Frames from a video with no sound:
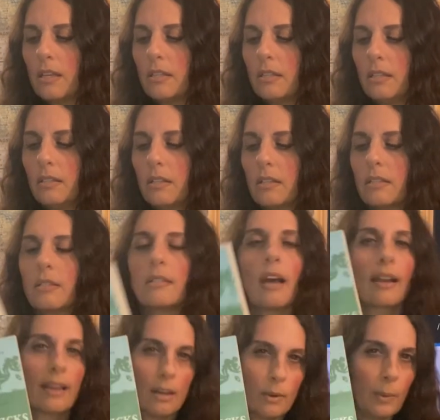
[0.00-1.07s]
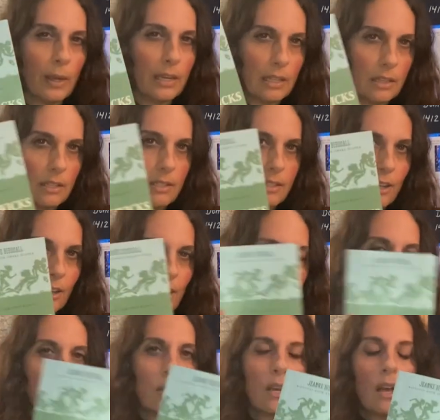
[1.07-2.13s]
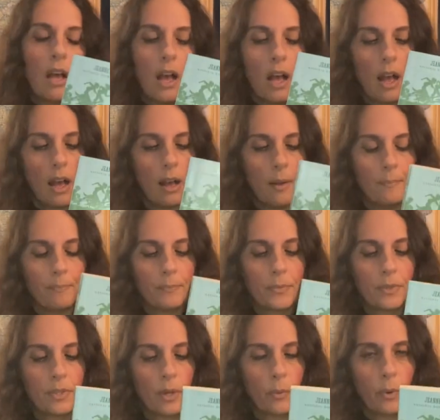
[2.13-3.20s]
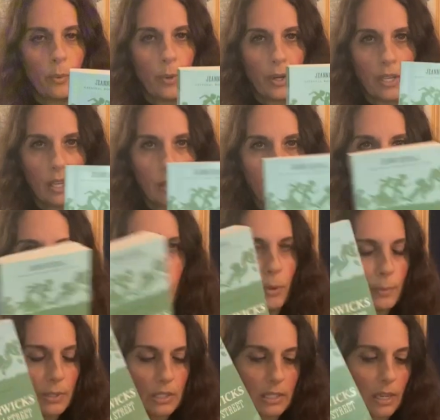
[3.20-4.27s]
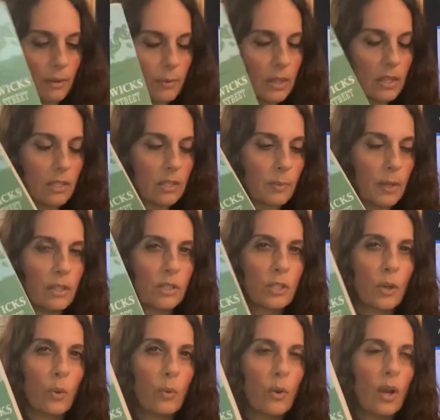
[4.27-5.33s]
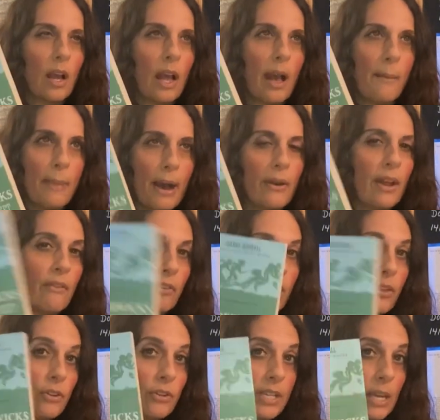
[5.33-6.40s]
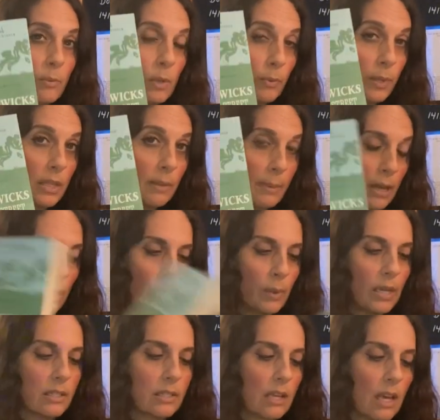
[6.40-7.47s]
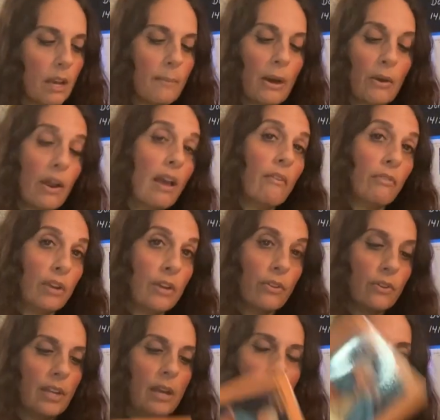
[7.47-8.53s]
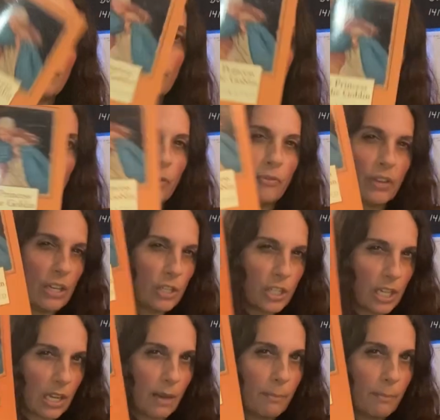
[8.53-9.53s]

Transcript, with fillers: this is the second one in the series um, that we're working through. We're almost done with this one. So about every other day we read the Penderwicks and about every other day we were finishing up